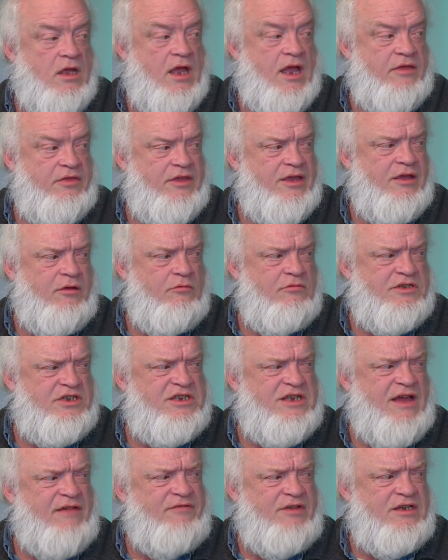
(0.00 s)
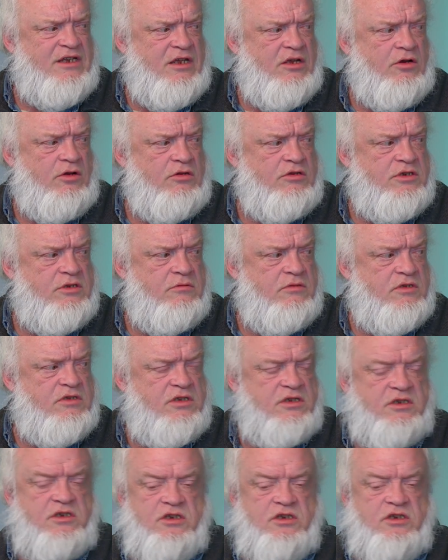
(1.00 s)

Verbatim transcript: I think it was seven years. This is